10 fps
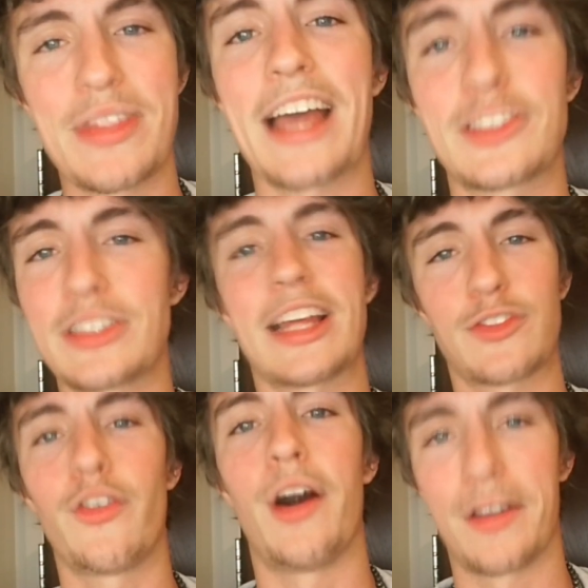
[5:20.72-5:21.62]
That's,
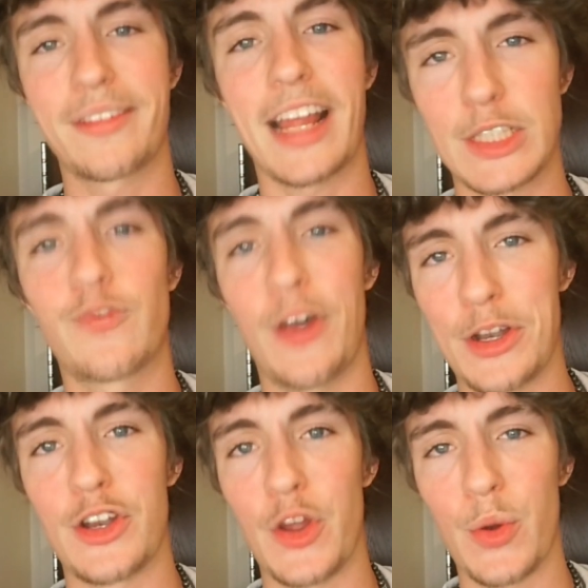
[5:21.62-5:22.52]
that's fun. That's
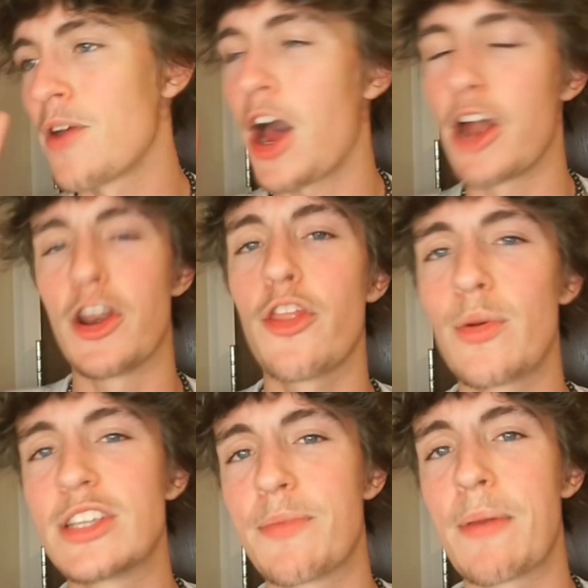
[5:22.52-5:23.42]
fun to do. Another
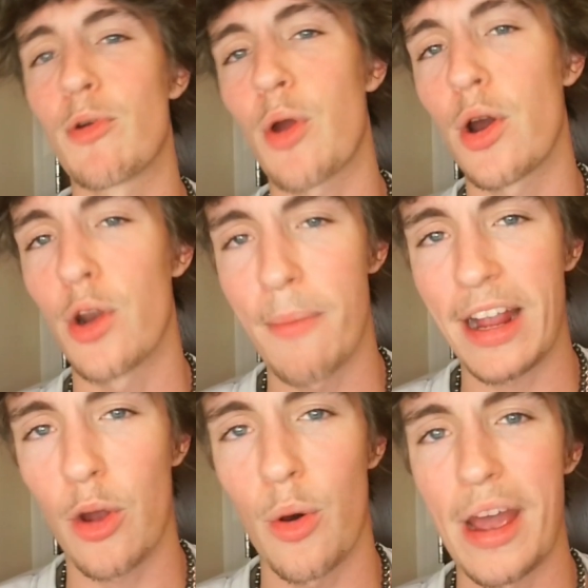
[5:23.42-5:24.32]
reason people go on
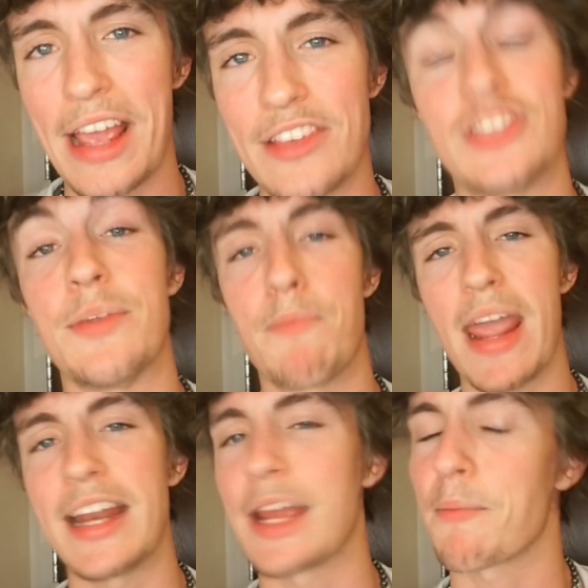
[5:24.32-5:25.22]
Omegle is
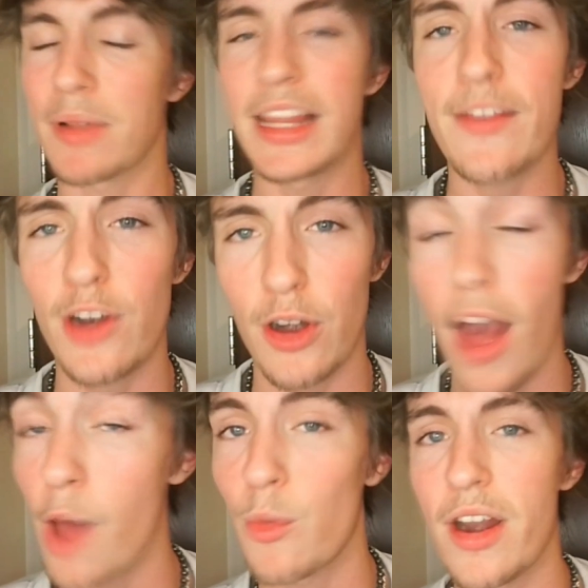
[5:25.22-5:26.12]
debating. Believe it or
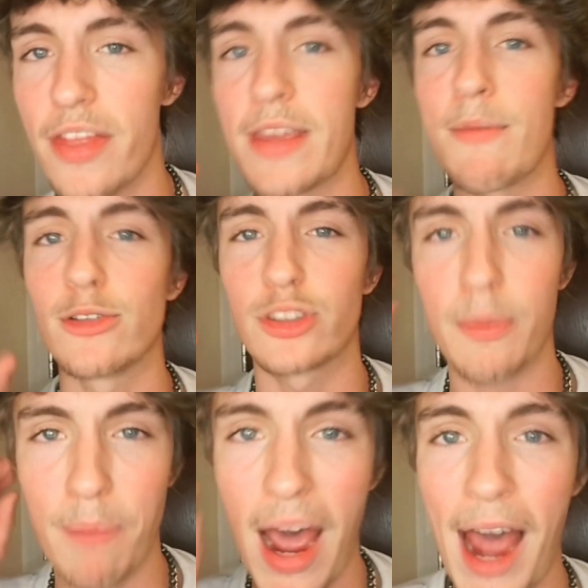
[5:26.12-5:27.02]
not, one of the
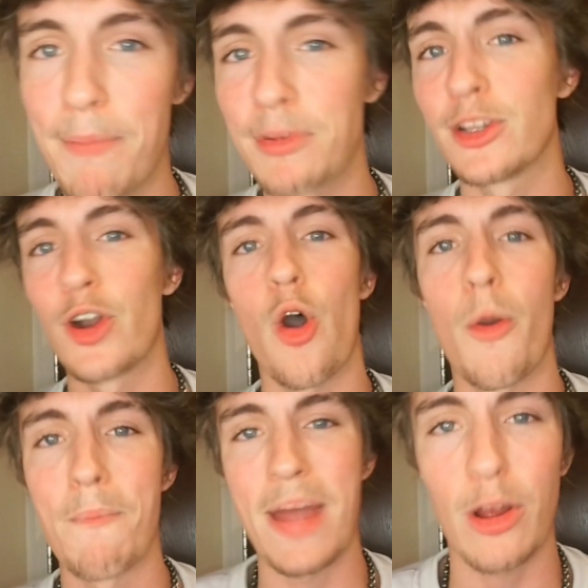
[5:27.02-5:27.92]
most popular
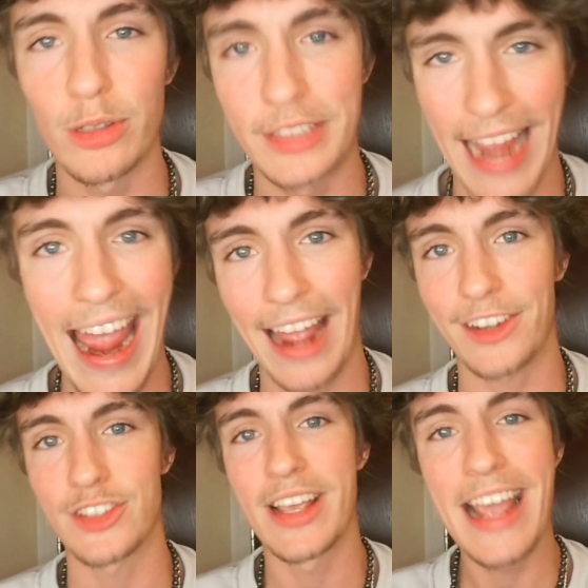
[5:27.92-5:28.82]
Omegle
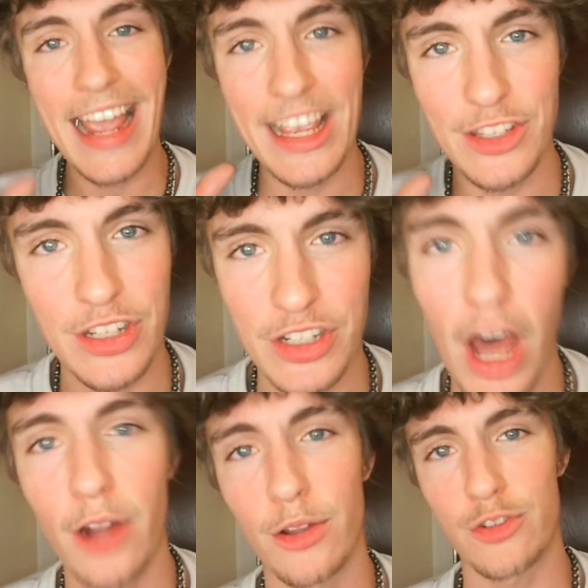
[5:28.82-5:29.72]
tags is
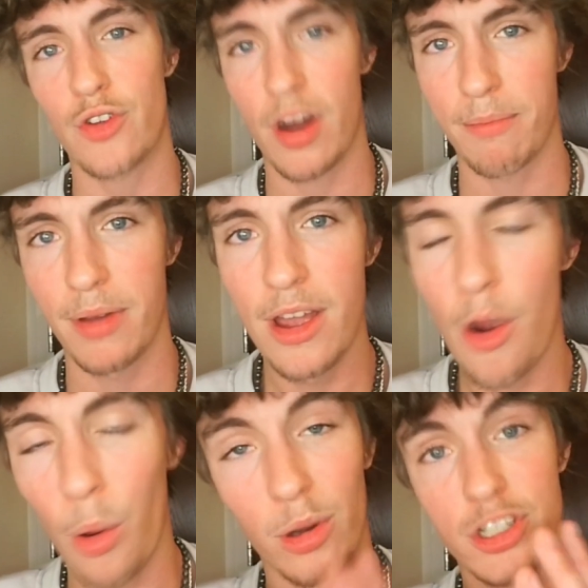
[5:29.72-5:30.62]
Donald Trump
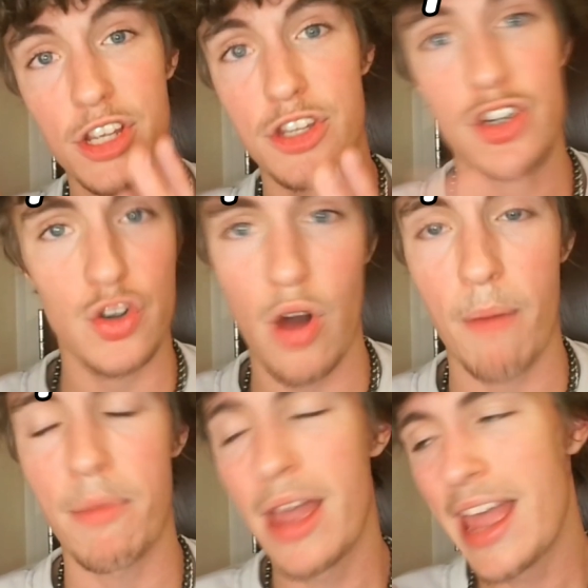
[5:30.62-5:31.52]
or just
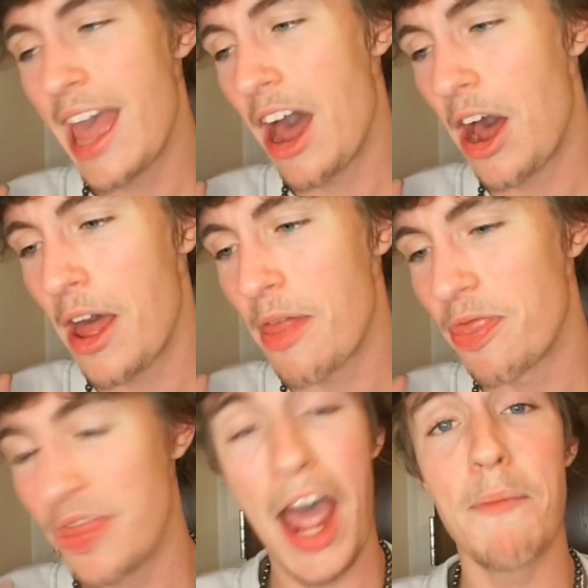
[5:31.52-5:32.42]
Trump.
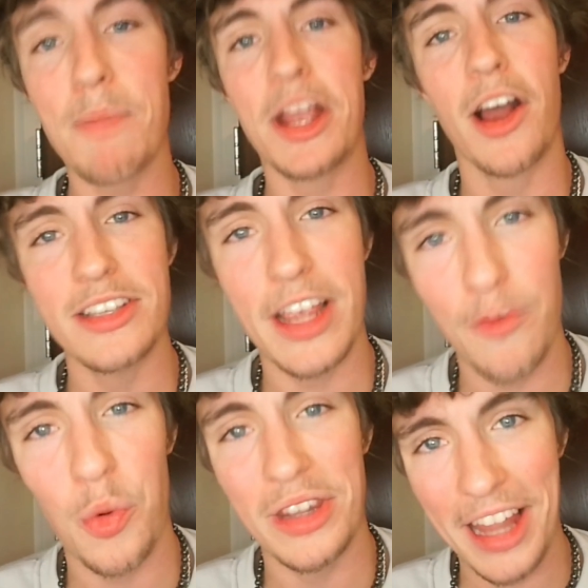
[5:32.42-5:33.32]
Not because
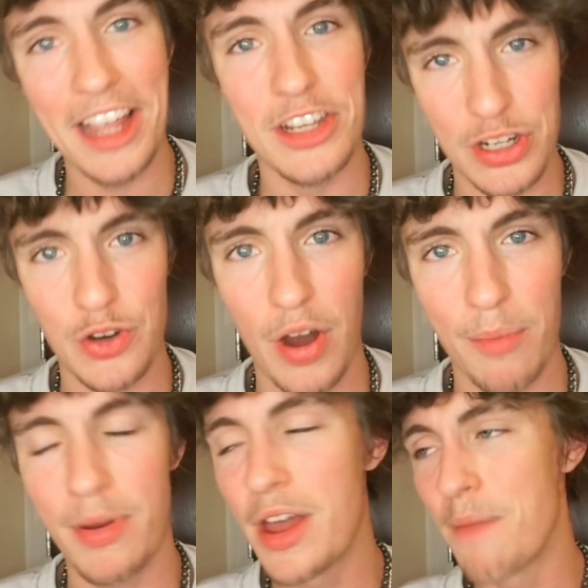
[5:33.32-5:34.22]
everyone likes
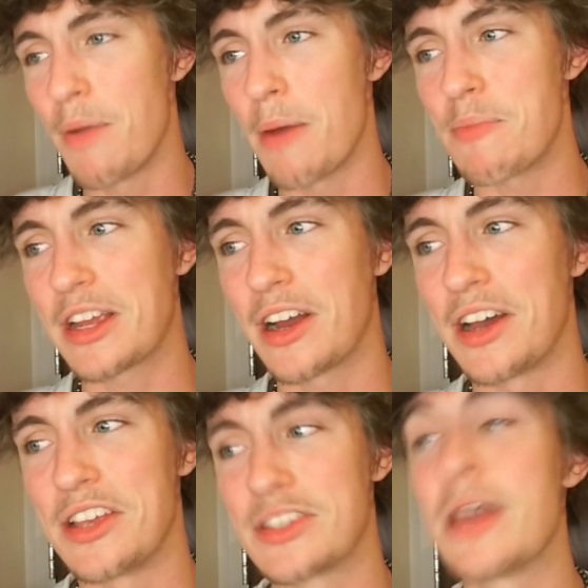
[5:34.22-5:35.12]
Trump, but
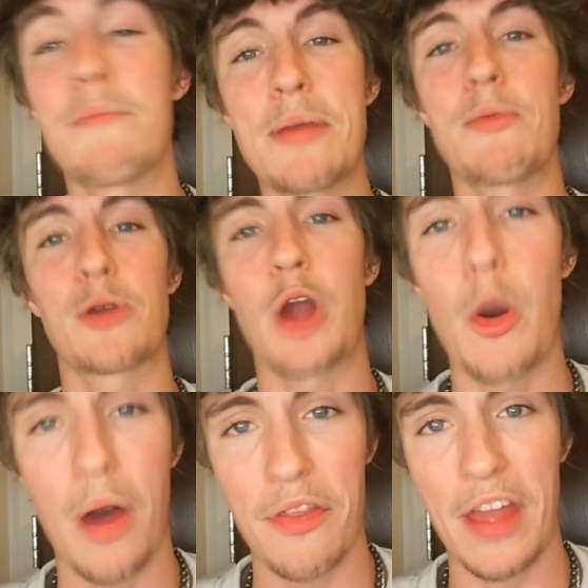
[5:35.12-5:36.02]
because people
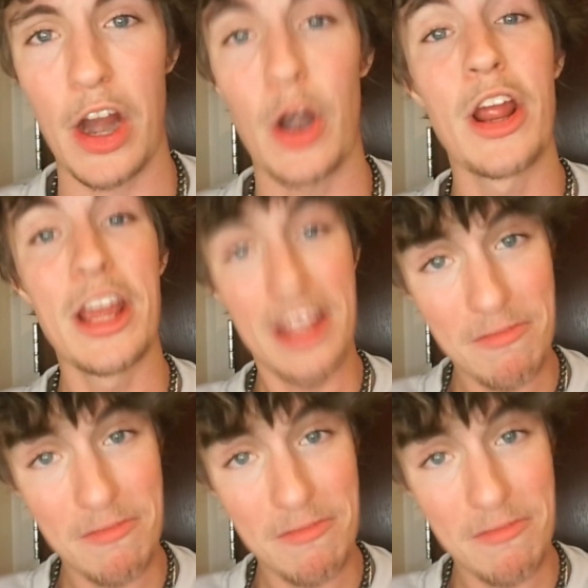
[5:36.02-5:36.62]
go on there